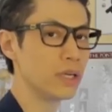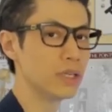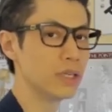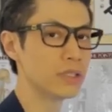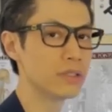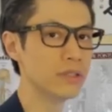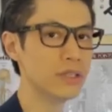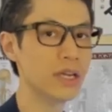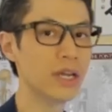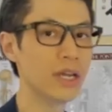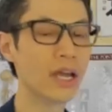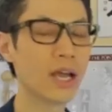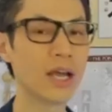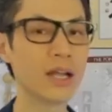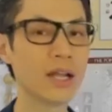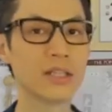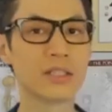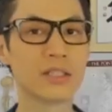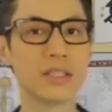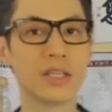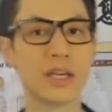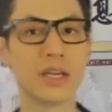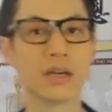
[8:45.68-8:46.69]
So your hand
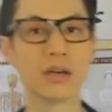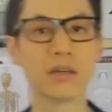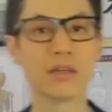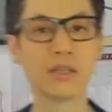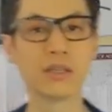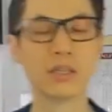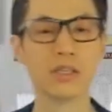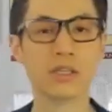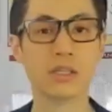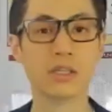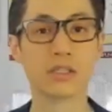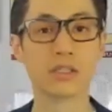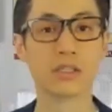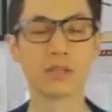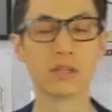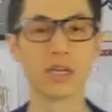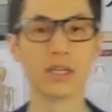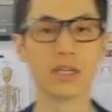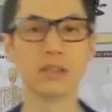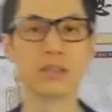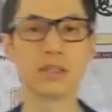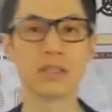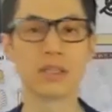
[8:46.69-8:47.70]
is there so
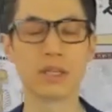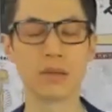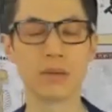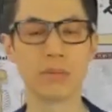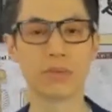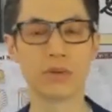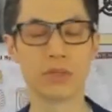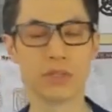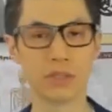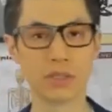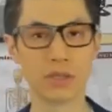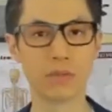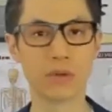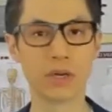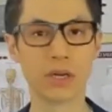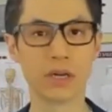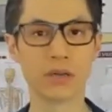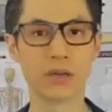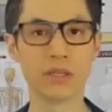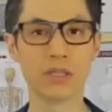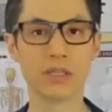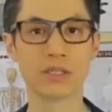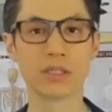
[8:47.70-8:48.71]
that you can put your
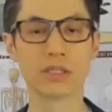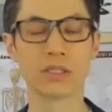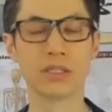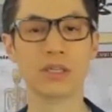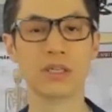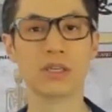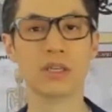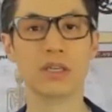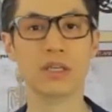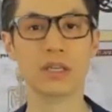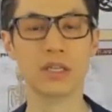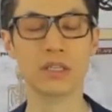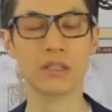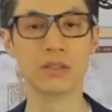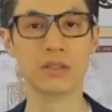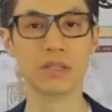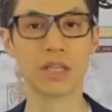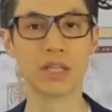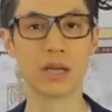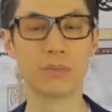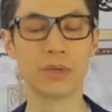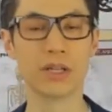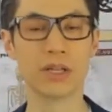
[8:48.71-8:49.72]
awareness into
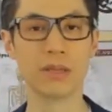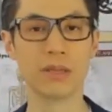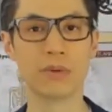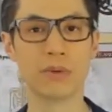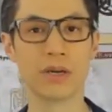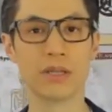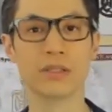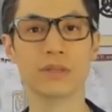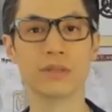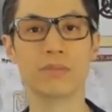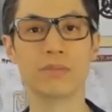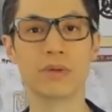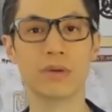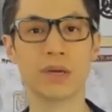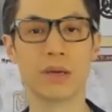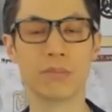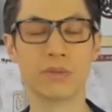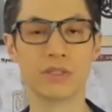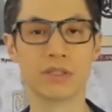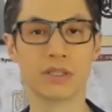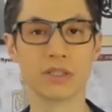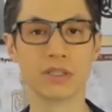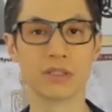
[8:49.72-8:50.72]
that belly button
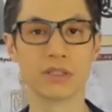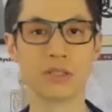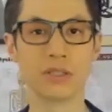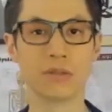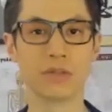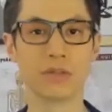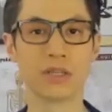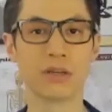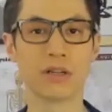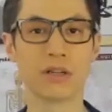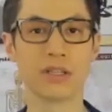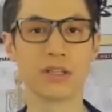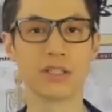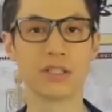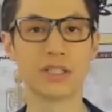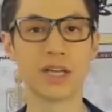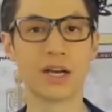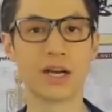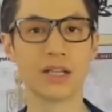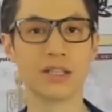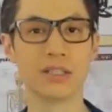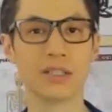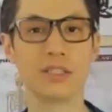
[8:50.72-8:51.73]
position. We call it the
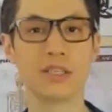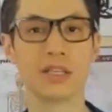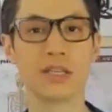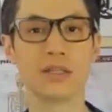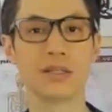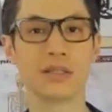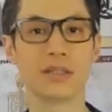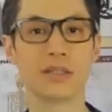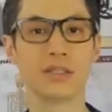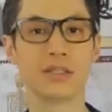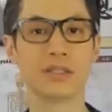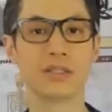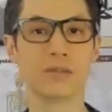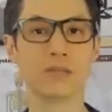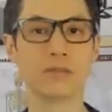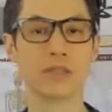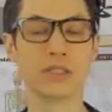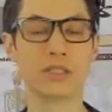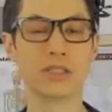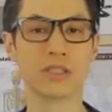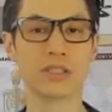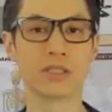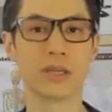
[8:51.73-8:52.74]
dantian,
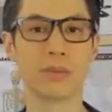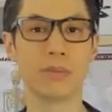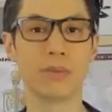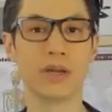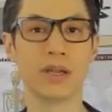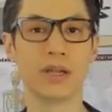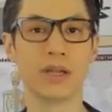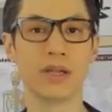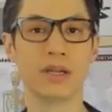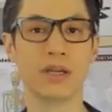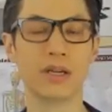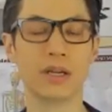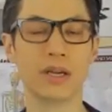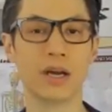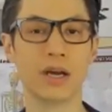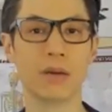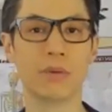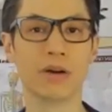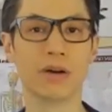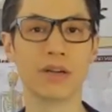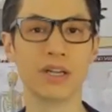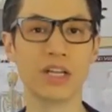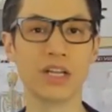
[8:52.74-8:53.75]
which is like
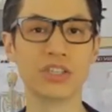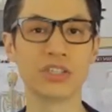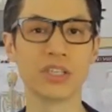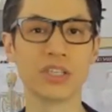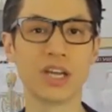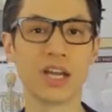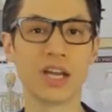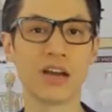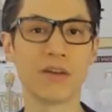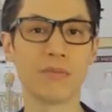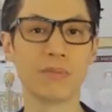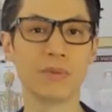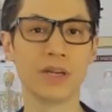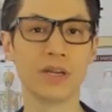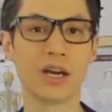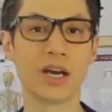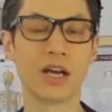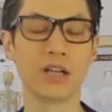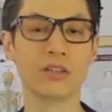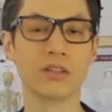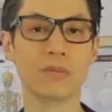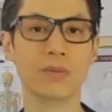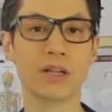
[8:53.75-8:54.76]
about an inch and a half
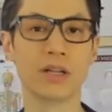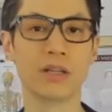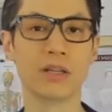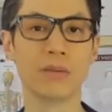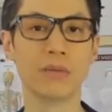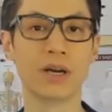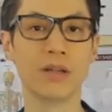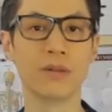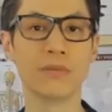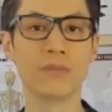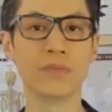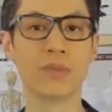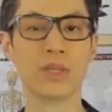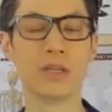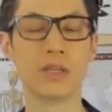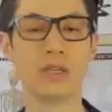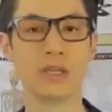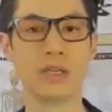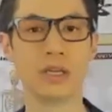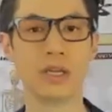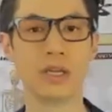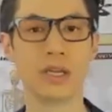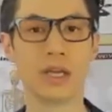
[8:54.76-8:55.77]
behind your belly button.
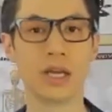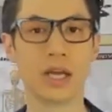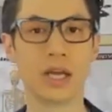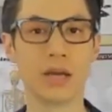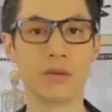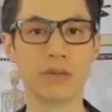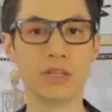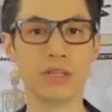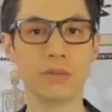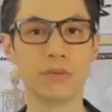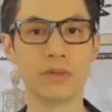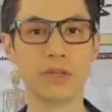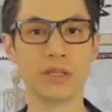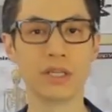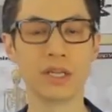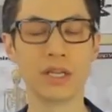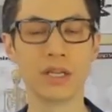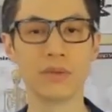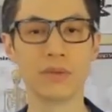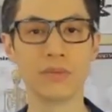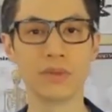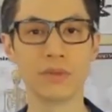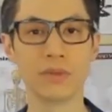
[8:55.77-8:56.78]
And when you breathe
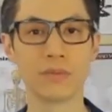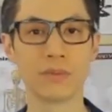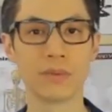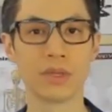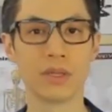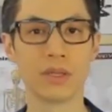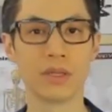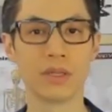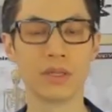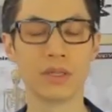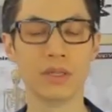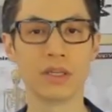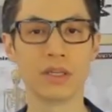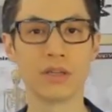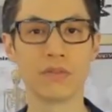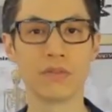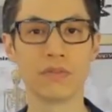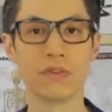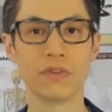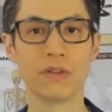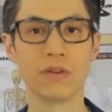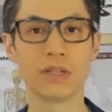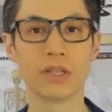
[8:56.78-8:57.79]
in, you can
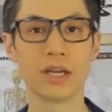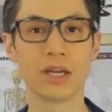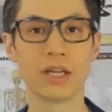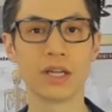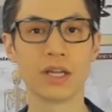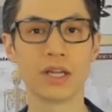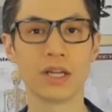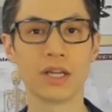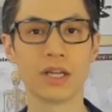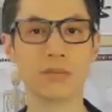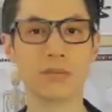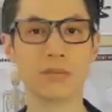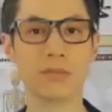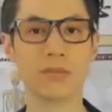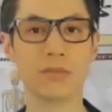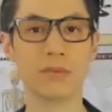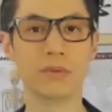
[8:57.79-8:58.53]
feel that your